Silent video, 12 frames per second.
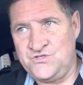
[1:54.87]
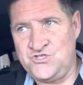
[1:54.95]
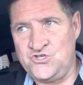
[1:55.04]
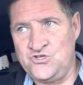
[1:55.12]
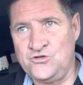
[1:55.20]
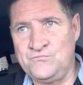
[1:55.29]

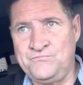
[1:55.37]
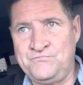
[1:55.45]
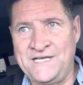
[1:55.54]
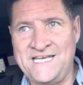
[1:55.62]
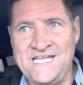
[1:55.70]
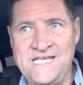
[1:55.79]
Do you
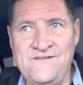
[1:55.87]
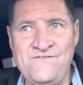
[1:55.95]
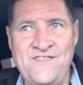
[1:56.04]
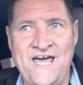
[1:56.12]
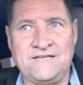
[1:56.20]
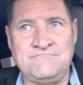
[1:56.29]

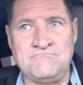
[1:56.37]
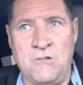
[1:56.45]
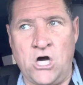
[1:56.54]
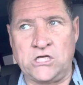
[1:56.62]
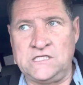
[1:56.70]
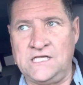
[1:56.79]
believe that
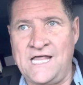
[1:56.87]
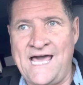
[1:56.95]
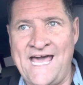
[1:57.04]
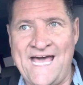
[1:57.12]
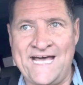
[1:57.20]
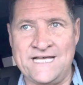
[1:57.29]
model
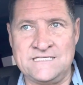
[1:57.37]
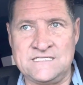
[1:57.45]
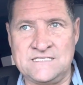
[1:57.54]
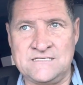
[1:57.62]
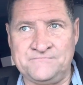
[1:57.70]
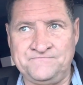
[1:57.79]

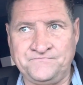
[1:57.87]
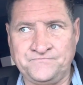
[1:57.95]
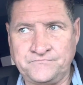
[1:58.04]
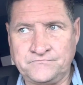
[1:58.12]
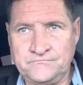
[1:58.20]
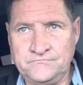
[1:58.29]
has
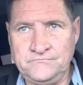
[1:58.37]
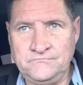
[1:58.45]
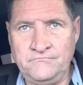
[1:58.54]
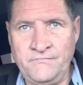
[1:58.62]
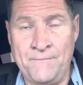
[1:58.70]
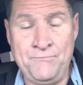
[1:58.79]

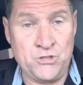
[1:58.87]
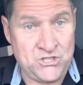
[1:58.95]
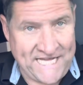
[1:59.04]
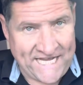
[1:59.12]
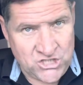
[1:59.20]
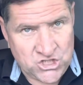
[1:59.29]

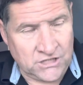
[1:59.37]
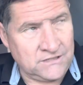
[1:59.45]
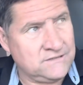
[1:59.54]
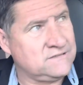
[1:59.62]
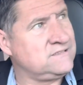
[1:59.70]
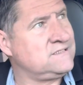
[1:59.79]

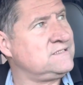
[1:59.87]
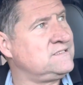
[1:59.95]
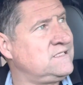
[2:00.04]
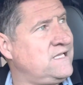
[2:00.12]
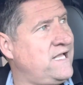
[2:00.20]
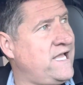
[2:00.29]
potential?
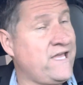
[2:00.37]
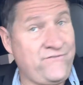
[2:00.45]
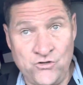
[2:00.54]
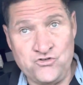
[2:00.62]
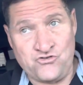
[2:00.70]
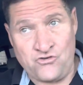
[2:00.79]
If
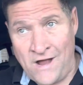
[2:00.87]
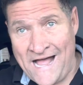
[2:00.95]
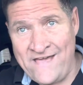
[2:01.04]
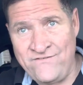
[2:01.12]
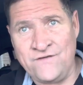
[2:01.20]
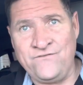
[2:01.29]
you're driving